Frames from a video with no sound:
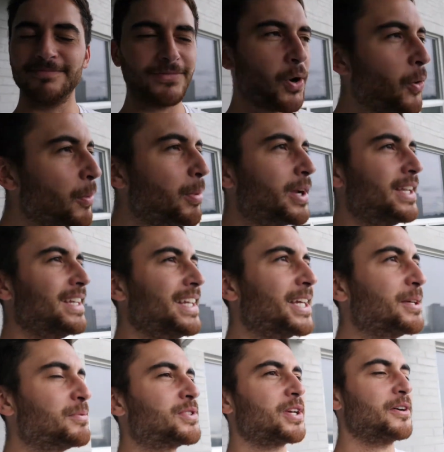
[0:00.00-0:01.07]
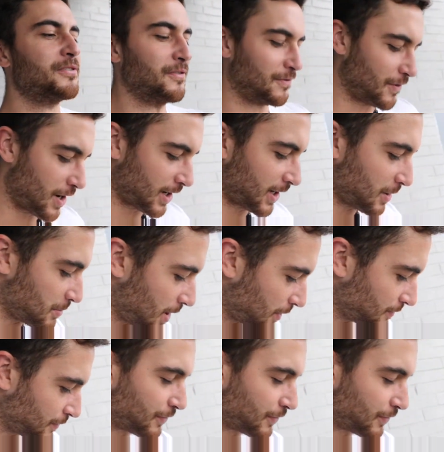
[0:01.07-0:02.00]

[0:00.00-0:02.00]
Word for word: Nobody gives a fuck about